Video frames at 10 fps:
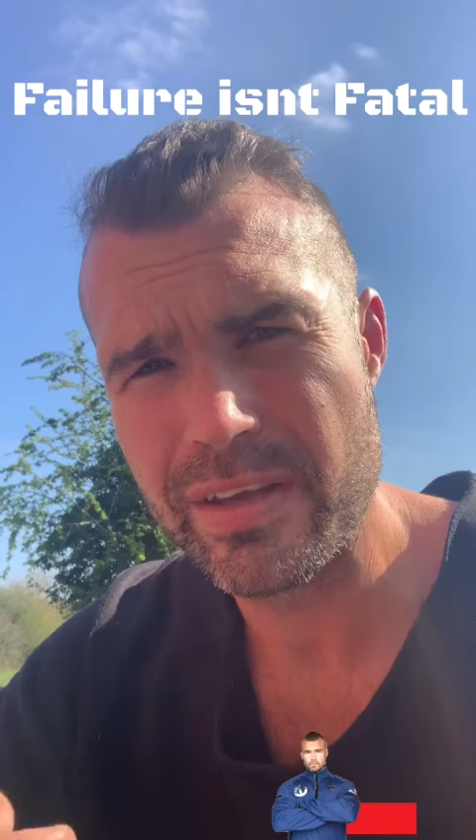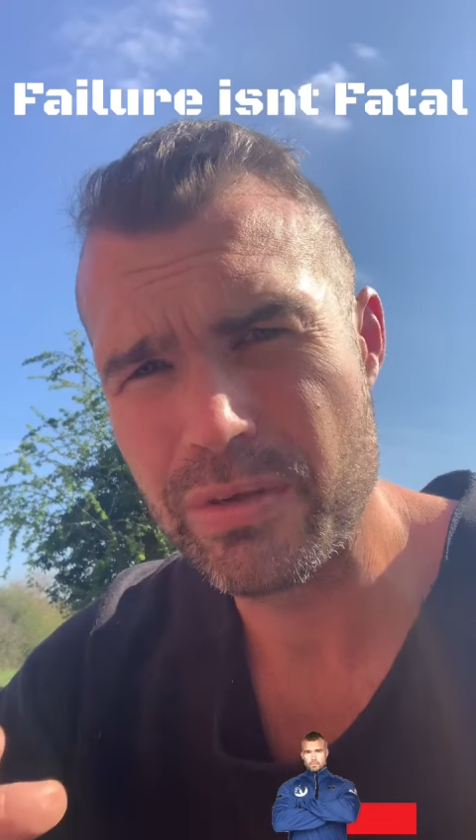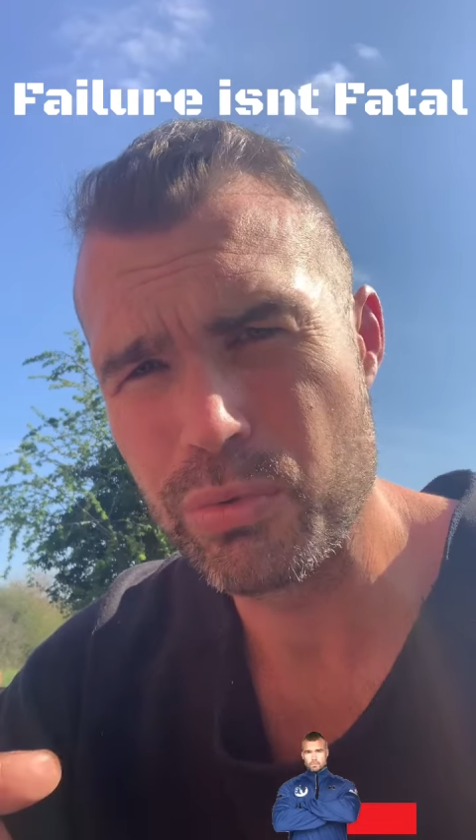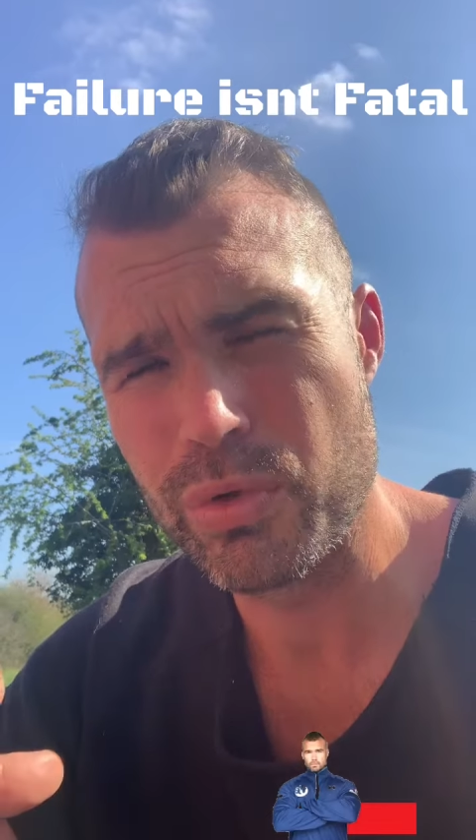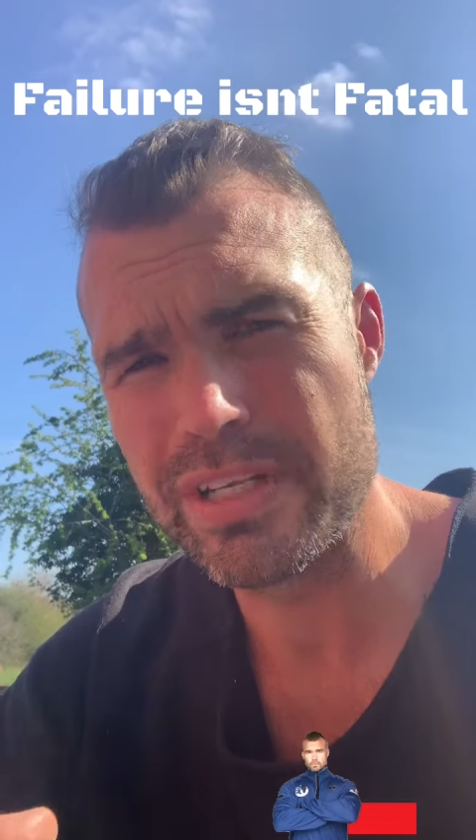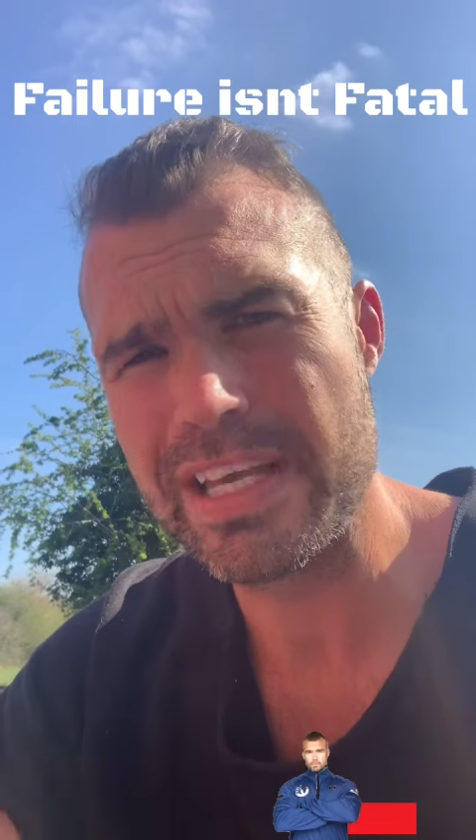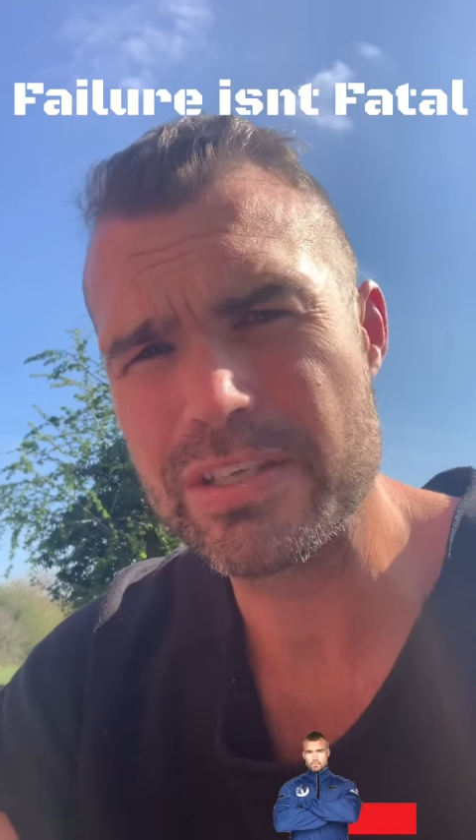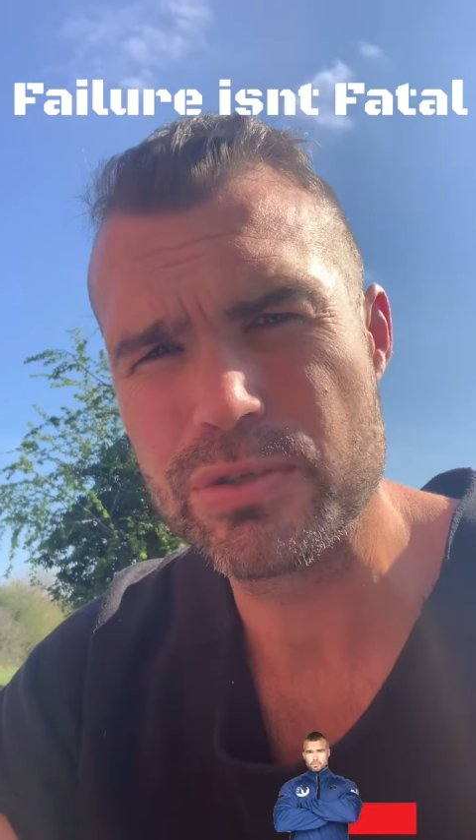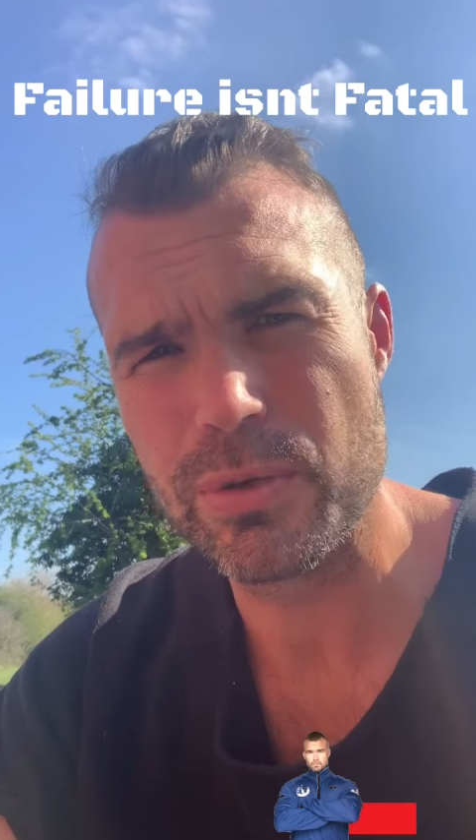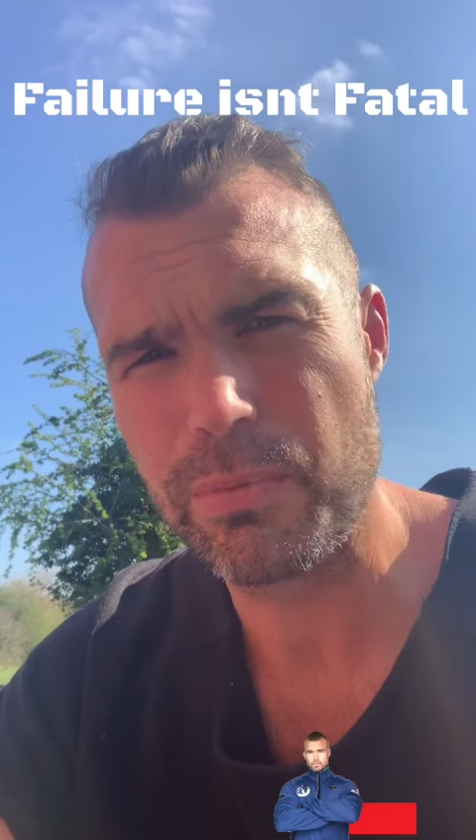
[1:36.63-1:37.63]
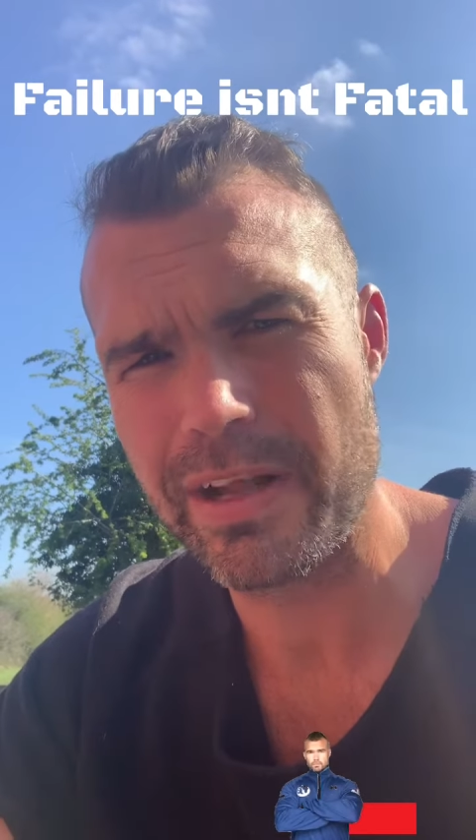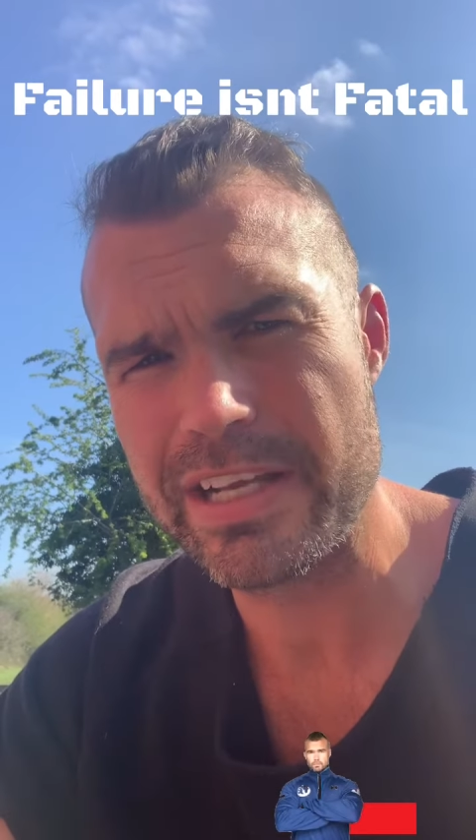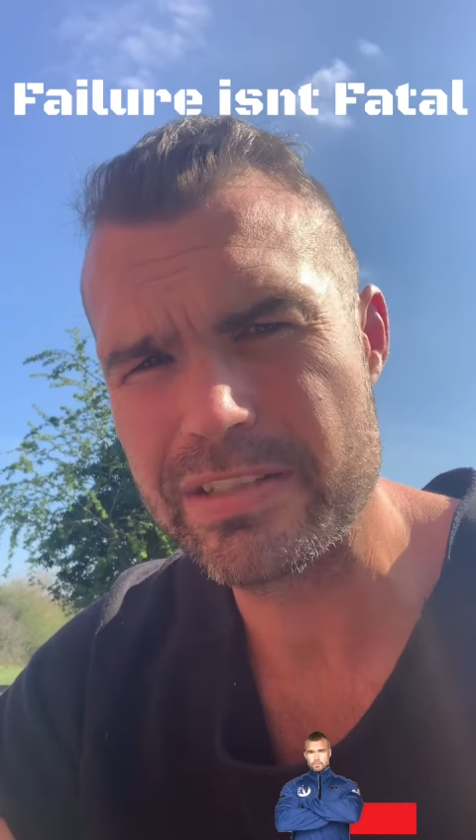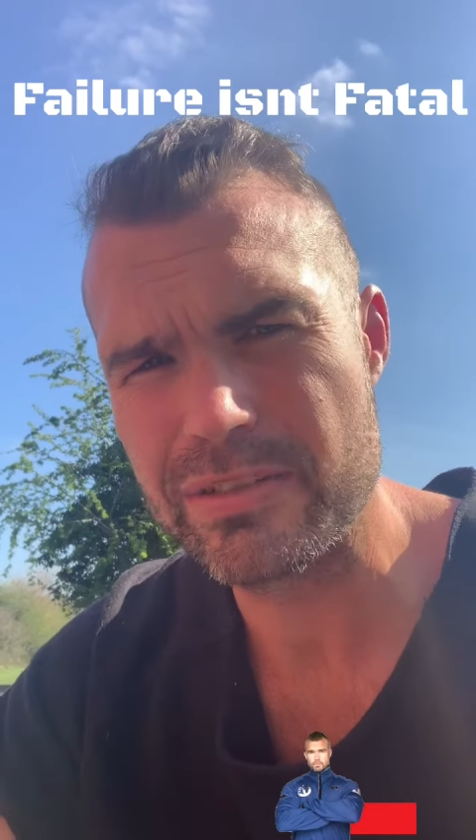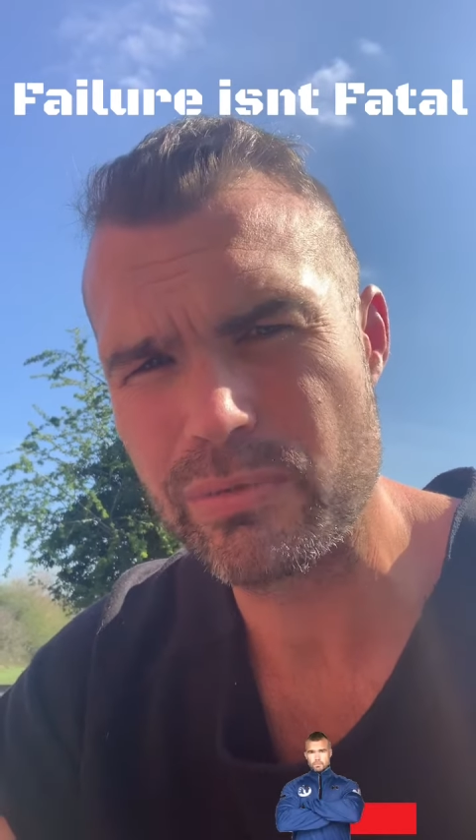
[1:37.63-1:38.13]
is we want to get to a
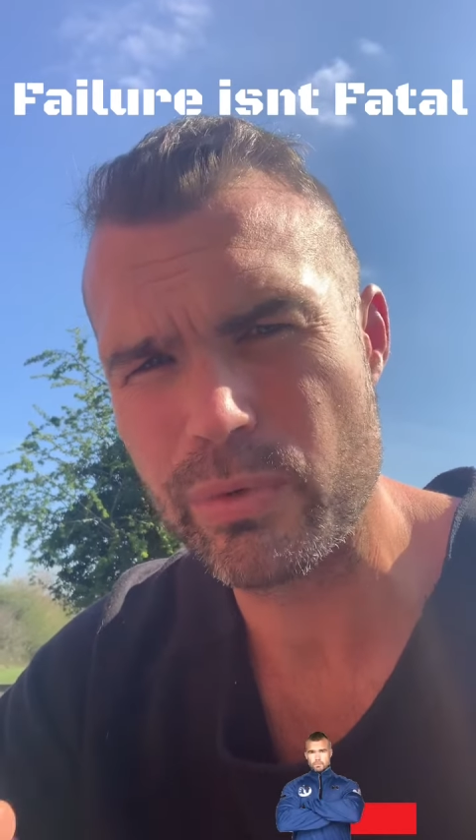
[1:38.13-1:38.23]
place